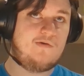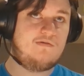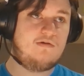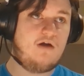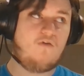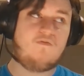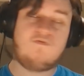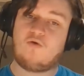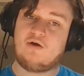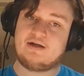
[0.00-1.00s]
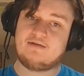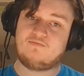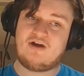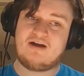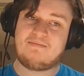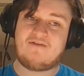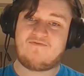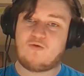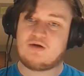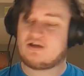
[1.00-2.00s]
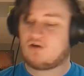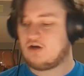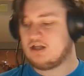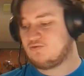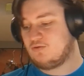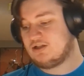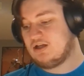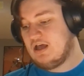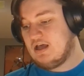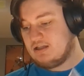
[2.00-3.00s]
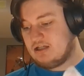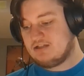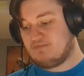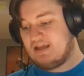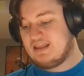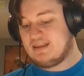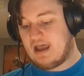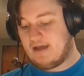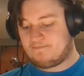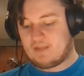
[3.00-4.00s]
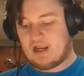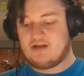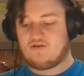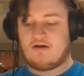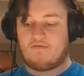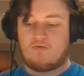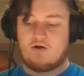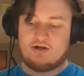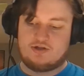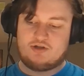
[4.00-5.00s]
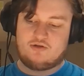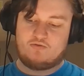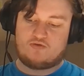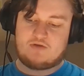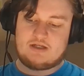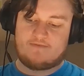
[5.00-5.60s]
No, 40. We're at about 40 cards, which does mean that I do have 1, 2, 3,